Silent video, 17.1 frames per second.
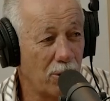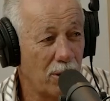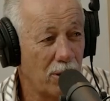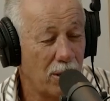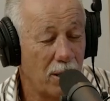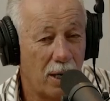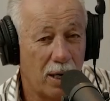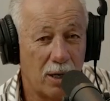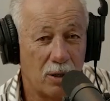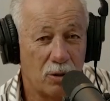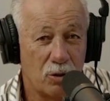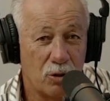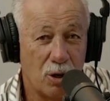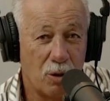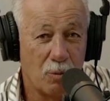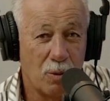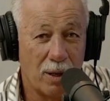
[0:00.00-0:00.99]
and
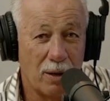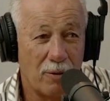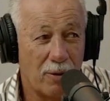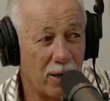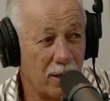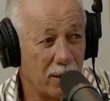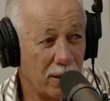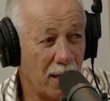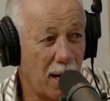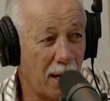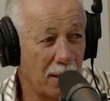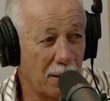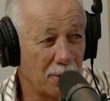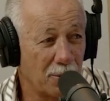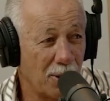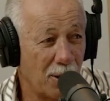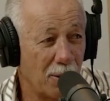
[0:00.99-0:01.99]
shot one of their
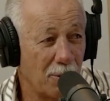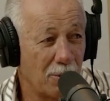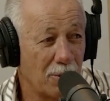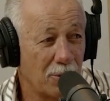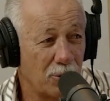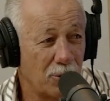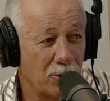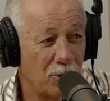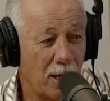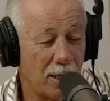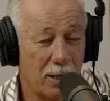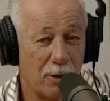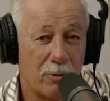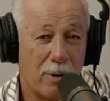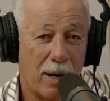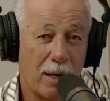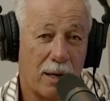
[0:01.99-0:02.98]
gang. So Jackie
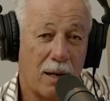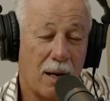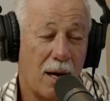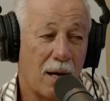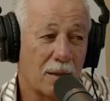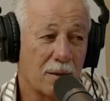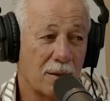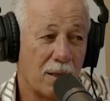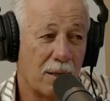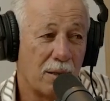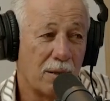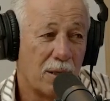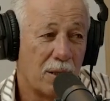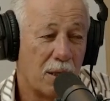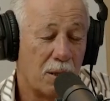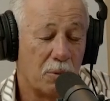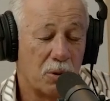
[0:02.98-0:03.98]
Rat Clark. So it
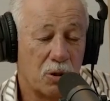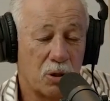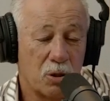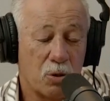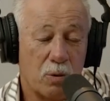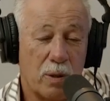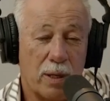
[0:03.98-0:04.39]
was a square.